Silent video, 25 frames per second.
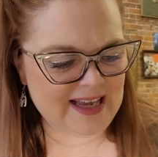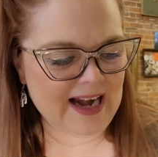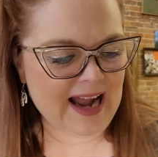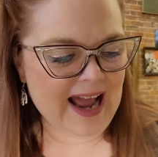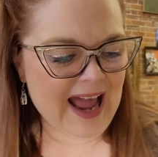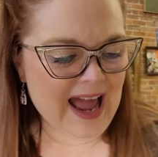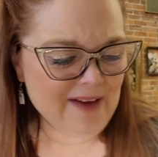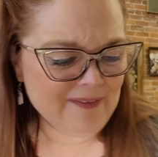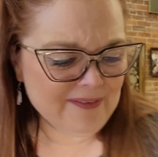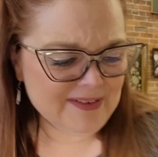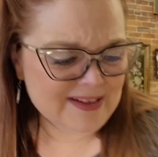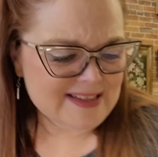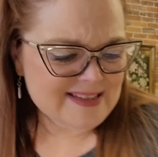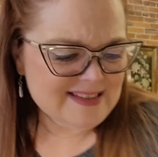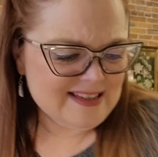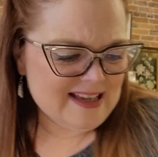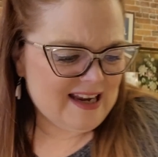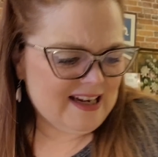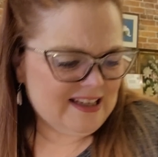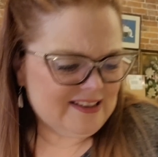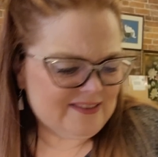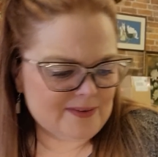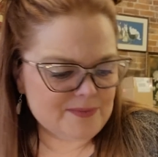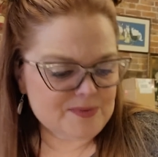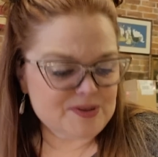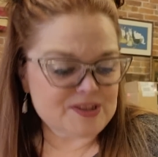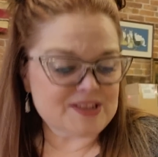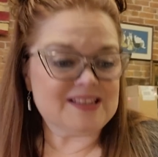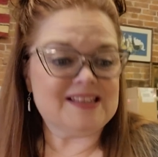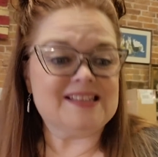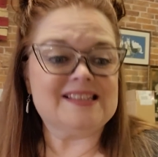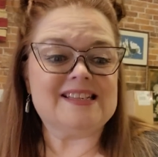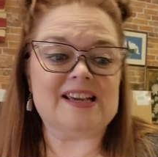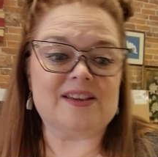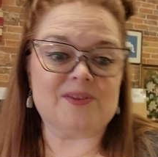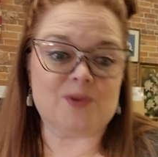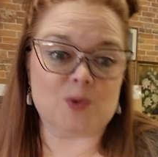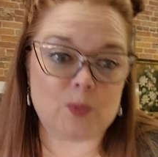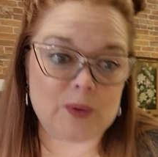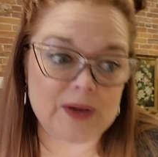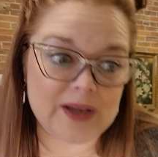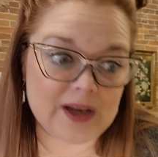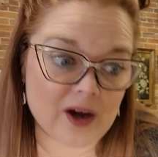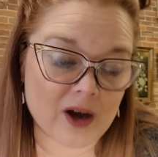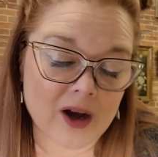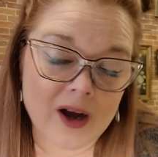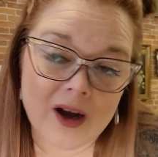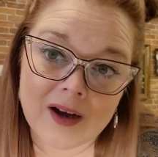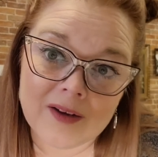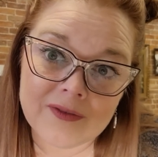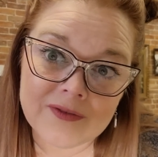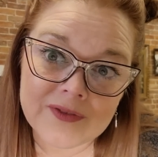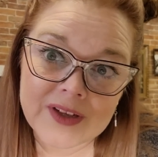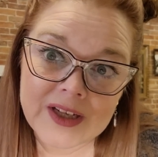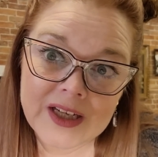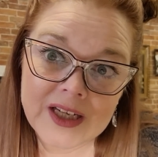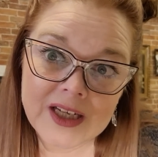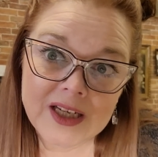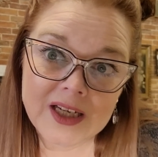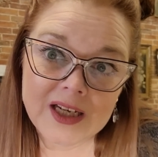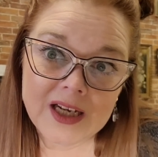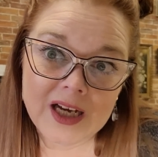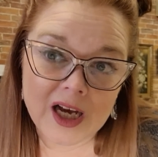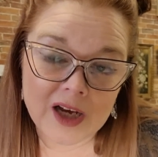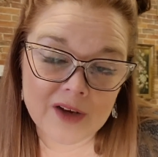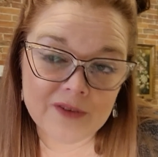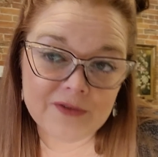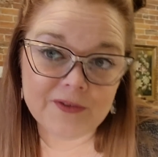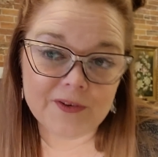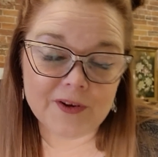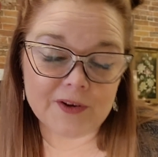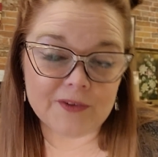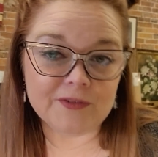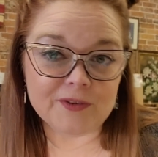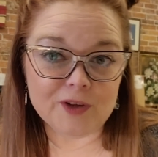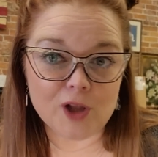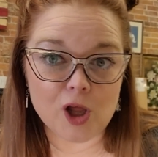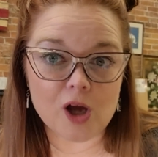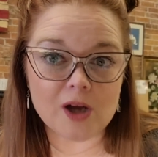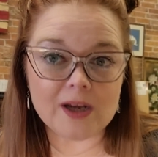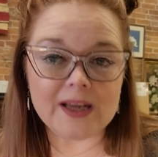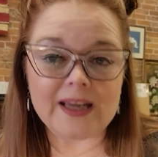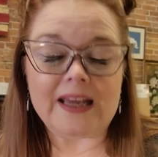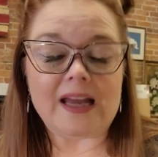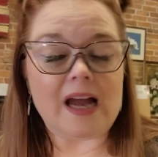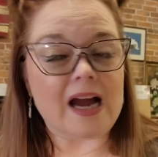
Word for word: I haven't decided if I'm just going to take the week off of vlogging.